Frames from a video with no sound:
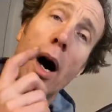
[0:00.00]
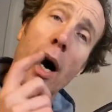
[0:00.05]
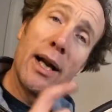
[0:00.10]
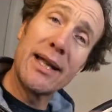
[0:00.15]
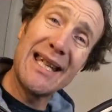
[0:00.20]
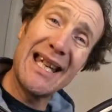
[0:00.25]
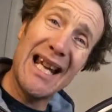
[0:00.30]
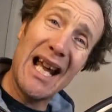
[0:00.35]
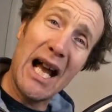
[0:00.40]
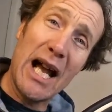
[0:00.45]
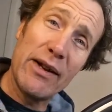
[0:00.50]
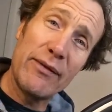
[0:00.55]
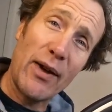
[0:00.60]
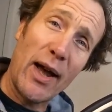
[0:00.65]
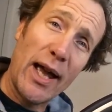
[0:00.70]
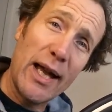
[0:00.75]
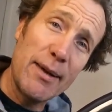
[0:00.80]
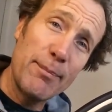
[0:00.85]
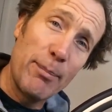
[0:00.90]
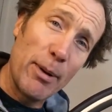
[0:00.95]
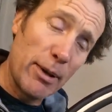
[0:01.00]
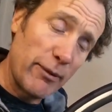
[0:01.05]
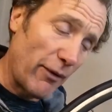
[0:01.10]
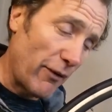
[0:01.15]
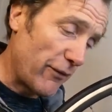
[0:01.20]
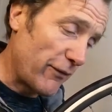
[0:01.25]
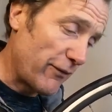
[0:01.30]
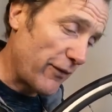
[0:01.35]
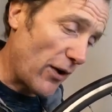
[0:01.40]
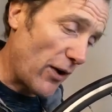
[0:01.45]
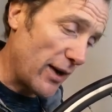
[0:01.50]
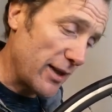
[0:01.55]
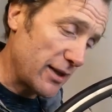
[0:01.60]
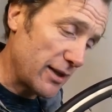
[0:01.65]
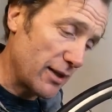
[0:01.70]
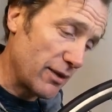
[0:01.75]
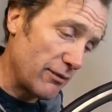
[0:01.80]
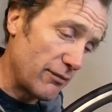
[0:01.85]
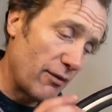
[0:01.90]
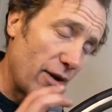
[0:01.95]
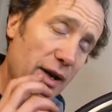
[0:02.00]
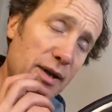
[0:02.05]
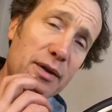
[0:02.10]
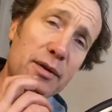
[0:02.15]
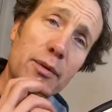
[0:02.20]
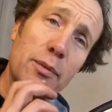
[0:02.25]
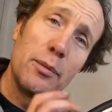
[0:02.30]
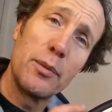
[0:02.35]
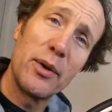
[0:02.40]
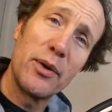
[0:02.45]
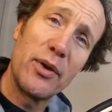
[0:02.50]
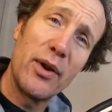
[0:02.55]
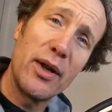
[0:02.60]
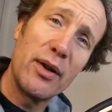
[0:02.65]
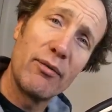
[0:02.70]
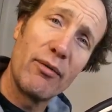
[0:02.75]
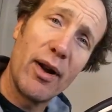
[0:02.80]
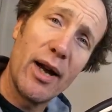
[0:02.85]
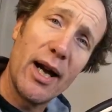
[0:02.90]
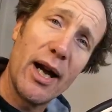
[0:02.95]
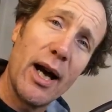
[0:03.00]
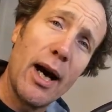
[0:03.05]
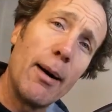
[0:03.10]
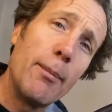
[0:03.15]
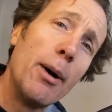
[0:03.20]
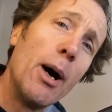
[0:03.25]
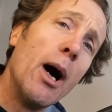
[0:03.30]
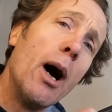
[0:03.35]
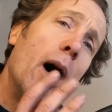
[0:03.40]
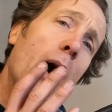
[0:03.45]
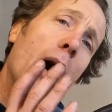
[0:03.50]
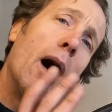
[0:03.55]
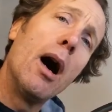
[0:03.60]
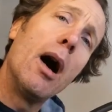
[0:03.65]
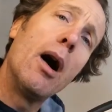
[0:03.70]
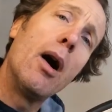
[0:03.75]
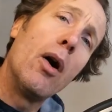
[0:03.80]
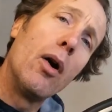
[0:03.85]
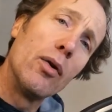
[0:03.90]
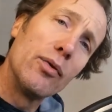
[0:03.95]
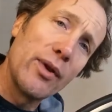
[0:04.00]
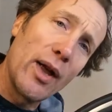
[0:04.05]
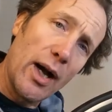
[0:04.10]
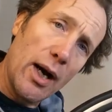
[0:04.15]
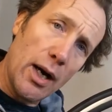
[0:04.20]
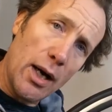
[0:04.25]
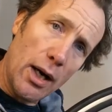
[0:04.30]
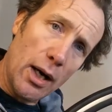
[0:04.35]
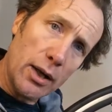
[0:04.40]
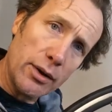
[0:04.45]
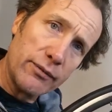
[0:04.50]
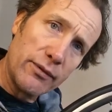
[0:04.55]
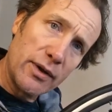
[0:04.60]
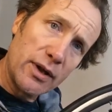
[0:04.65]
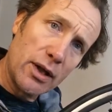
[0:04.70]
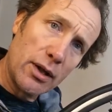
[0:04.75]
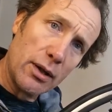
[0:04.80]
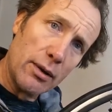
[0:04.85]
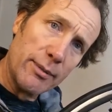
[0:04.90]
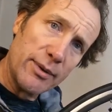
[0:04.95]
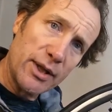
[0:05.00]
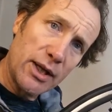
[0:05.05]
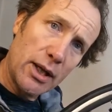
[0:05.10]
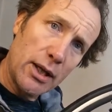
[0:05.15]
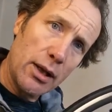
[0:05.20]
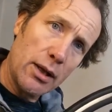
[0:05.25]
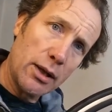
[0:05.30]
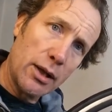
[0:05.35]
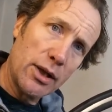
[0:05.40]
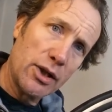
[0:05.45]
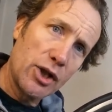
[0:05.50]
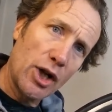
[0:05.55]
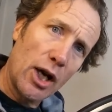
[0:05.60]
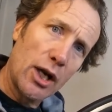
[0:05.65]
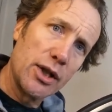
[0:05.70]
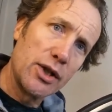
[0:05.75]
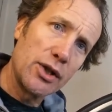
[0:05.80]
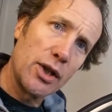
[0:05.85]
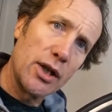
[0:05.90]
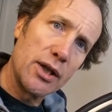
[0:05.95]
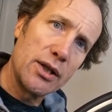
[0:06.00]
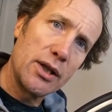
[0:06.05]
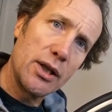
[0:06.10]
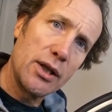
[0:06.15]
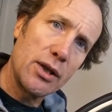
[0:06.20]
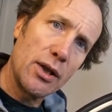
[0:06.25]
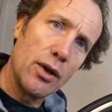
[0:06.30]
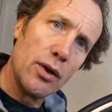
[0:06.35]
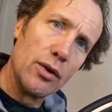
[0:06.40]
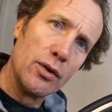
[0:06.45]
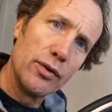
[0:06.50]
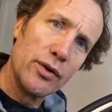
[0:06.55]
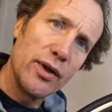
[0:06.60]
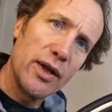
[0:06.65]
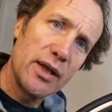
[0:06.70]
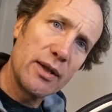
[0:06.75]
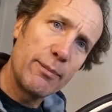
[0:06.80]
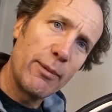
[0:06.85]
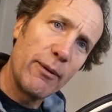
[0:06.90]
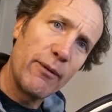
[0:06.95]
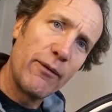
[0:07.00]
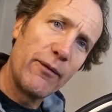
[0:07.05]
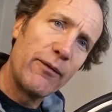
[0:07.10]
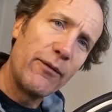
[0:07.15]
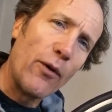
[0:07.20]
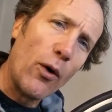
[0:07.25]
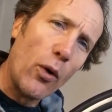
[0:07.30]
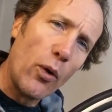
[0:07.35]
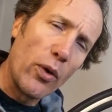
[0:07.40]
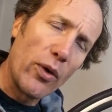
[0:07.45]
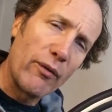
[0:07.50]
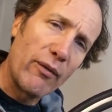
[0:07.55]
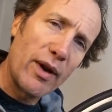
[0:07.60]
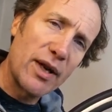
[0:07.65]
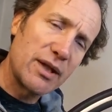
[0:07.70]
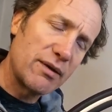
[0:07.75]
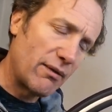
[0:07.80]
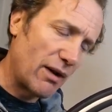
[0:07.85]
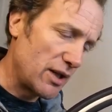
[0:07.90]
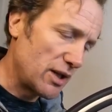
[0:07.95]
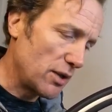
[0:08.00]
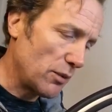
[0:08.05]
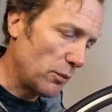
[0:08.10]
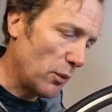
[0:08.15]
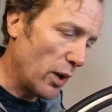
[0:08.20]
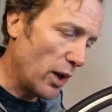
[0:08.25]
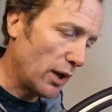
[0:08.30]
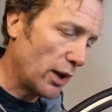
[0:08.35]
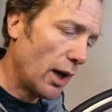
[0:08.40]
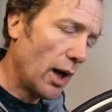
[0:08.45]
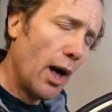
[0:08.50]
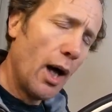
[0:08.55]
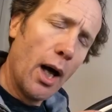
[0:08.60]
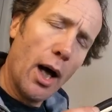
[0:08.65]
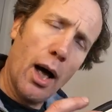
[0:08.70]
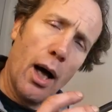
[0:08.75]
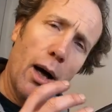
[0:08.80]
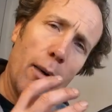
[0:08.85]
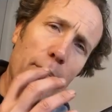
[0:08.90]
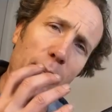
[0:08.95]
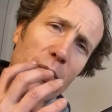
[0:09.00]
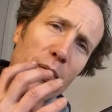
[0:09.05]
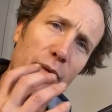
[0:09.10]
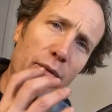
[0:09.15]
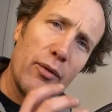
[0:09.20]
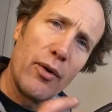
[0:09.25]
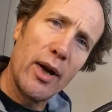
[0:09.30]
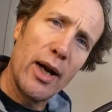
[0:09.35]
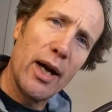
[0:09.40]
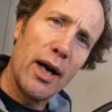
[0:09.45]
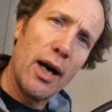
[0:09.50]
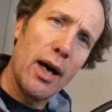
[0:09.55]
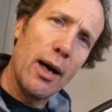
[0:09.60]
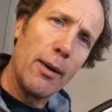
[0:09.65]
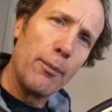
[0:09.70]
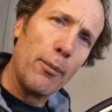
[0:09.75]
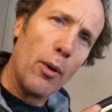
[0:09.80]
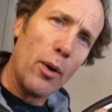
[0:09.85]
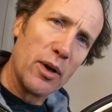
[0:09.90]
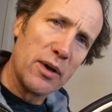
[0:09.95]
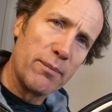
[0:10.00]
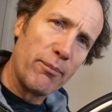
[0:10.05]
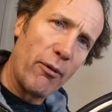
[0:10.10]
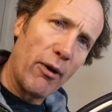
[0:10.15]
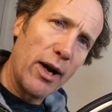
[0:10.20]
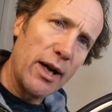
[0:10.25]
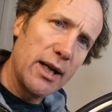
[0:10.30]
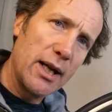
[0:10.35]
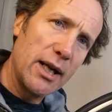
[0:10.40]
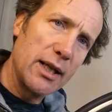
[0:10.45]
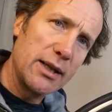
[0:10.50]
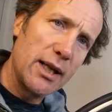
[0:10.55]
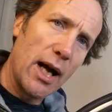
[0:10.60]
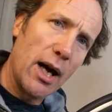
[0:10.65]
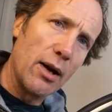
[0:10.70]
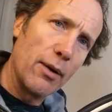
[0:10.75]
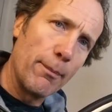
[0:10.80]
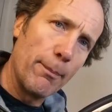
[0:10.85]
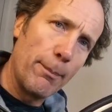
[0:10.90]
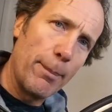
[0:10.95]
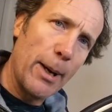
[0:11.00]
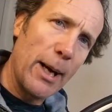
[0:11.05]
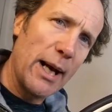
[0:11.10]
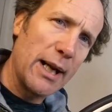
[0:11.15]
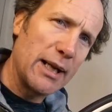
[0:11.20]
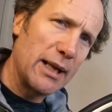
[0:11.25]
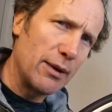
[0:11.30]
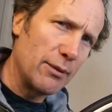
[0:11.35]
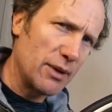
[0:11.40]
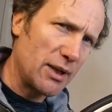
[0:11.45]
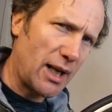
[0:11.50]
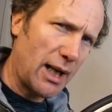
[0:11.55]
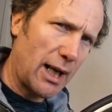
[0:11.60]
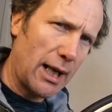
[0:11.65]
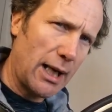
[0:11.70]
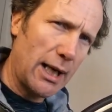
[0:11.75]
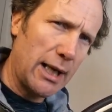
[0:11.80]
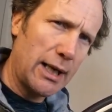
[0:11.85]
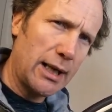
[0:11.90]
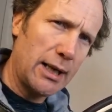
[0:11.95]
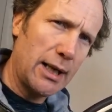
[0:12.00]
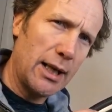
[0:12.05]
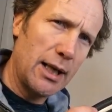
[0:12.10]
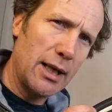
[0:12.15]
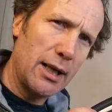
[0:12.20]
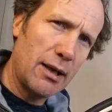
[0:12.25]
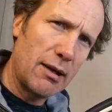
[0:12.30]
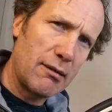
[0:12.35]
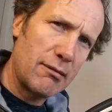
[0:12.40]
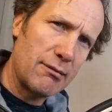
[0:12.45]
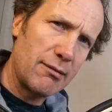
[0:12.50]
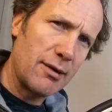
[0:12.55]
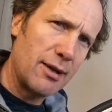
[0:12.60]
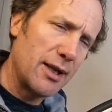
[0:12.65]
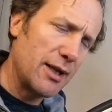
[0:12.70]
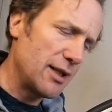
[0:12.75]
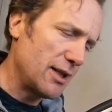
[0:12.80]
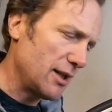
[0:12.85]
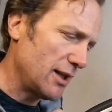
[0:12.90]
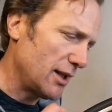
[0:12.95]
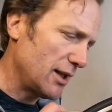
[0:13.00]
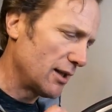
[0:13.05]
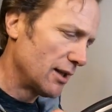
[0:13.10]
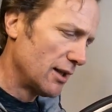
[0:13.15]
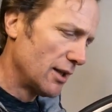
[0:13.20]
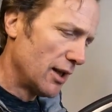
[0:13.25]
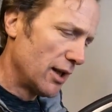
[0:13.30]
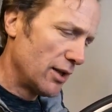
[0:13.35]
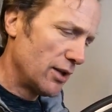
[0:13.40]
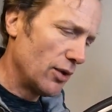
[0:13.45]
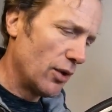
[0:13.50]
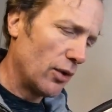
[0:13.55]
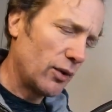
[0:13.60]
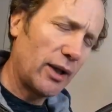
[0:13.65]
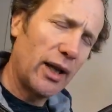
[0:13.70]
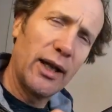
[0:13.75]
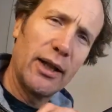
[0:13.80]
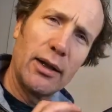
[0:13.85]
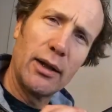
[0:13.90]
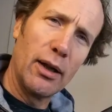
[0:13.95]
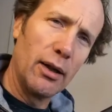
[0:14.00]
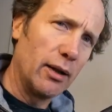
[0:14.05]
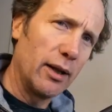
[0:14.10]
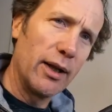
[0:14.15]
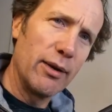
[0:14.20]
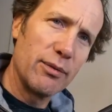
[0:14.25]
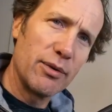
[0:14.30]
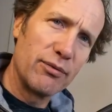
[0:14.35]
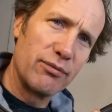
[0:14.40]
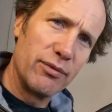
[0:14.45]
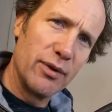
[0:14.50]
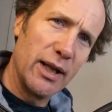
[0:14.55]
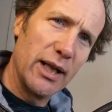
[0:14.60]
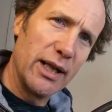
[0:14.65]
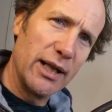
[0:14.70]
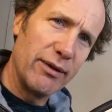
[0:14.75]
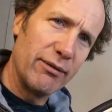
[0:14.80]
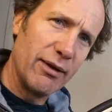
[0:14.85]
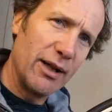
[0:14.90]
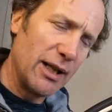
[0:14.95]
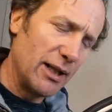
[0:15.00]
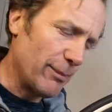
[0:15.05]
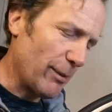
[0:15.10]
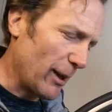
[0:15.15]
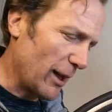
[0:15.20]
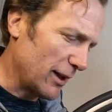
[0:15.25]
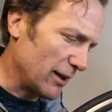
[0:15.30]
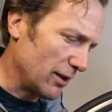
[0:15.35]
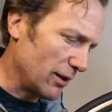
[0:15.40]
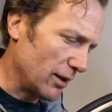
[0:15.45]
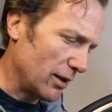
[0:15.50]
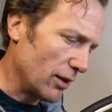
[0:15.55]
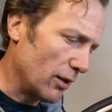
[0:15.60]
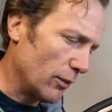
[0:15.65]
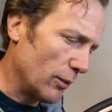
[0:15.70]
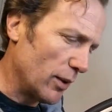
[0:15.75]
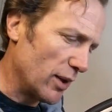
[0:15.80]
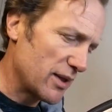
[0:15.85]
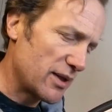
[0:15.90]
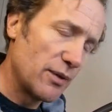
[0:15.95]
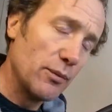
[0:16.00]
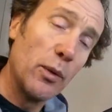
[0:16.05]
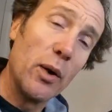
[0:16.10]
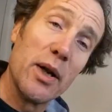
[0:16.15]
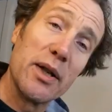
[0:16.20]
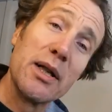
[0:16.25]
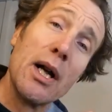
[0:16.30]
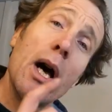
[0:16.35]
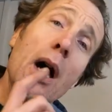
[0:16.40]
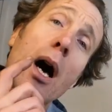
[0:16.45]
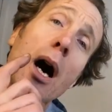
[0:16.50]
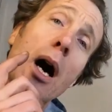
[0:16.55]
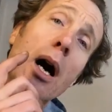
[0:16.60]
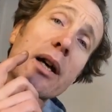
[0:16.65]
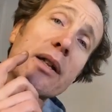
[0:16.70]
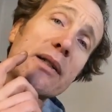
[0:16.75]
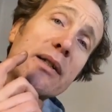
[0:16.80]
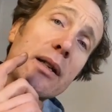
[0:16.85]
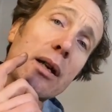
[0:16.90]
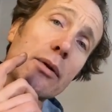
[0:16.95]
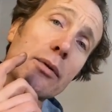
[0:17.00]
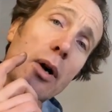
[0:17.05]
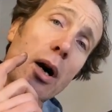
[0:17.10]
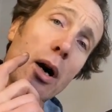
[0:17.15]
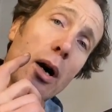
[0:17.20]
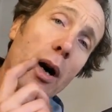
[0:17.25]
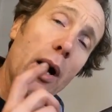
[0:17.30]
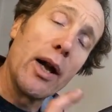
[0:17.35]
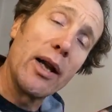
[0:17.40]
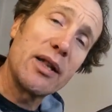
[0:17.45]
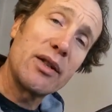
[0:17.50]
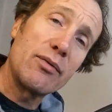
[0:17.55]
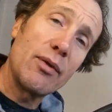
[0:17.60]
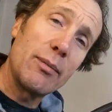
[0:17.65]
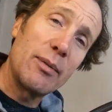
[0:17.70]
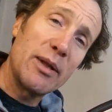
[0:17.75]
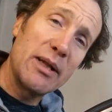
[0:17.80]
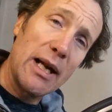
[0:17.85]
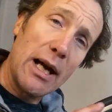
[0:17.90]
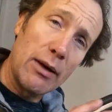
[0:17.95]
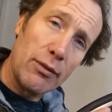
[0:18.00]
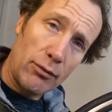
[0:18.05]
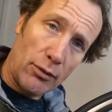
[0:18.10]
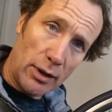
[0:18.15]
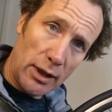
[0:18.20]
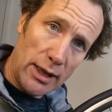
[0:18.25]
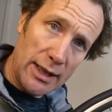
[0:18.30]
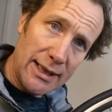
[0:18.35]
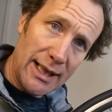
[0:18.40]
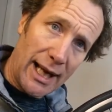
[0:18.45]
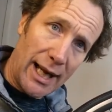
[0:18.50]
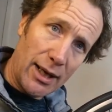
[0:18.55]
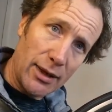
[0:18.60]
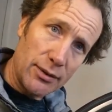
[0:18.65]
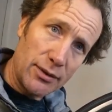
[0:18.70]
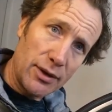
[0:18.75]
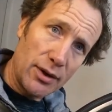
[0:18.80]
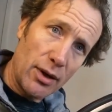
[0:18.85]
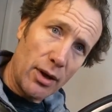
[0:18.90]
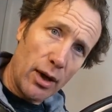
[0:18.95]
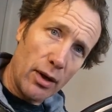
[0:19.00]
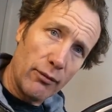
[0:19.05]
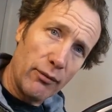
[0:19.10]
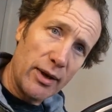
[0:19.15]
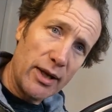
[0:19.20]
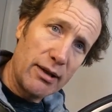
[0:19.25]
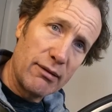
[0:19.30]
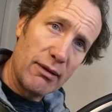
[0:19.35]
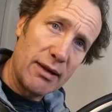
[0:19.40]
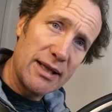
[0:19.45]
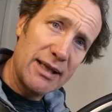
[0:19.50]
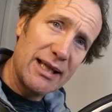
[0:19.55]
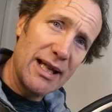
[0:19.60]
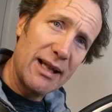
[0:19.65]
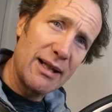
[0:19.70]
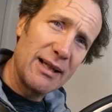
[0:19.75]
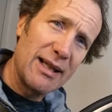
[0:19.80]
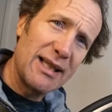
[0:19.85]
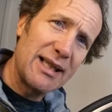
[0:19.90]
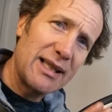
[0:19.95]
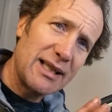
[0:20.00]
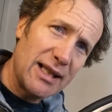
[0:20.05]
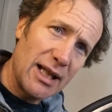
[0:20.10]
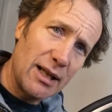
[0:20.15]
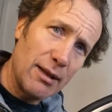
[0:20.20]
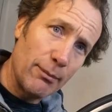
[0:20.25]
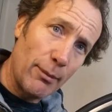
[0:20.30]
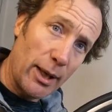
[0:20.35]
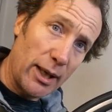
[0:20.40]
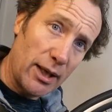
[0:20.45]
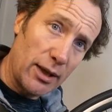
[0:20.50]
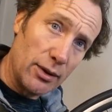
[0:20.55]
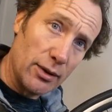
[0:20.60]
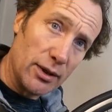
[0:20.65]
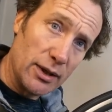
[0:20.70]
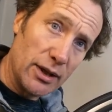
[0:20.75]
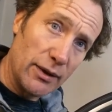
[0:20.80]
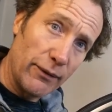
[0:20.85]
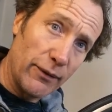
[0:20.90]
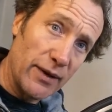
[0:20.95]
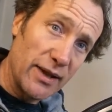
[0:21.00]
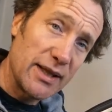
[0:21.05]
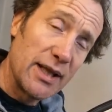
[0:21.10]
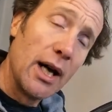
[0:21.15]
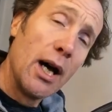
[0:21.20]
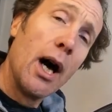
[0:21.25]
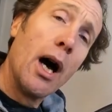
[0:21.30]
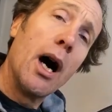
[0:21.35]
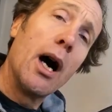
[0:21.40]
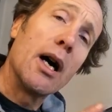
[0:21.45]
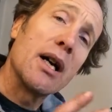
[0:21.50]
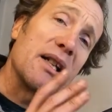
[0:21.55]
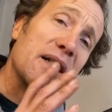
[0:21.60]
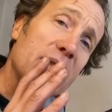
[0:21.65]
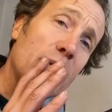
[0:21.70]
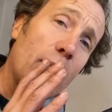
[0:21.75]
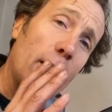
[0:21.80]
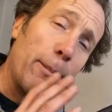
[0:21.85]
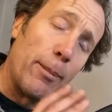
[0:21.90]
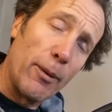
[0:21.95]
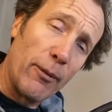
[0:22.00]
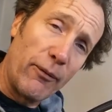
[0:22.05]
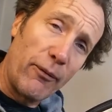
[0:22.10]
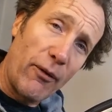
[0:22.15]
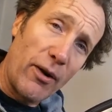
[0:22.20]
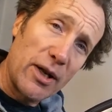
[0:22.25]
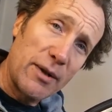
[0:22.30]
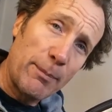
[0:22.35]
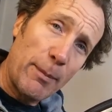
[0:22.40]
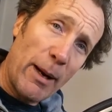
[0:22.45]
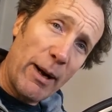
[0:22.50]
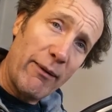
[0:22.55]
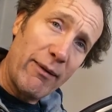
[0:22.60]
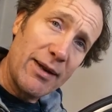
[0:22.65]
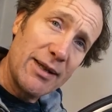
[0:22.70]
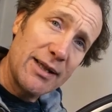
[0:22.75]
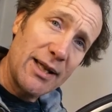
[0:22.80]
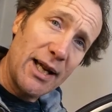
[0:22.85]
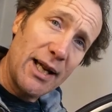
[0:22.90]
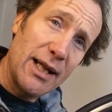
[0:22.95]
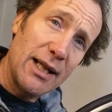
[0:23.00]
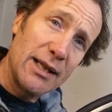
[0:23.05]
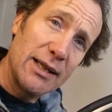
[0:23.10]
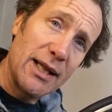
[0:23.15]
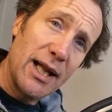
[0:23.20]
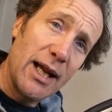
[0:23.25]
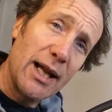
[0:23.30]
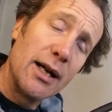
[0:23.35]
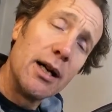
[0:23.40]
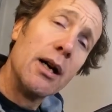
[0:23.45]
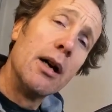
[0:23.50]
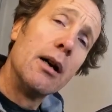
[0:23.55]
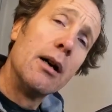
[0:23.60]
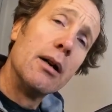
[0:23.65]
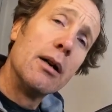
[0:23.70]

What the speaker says: I did have a bit of a fight and a wrestle with the rear hub on that 100-kilometer clunker challenge I did on this before the restoration work. The rear hub was breaking down badly. It was clicking, grinding, knocking. It was really, really bad, and it got worse and worse. So I stripped it down, cleaned it out, re-greased it. Didn't make a lot of difference. So I put fresh bearings in there.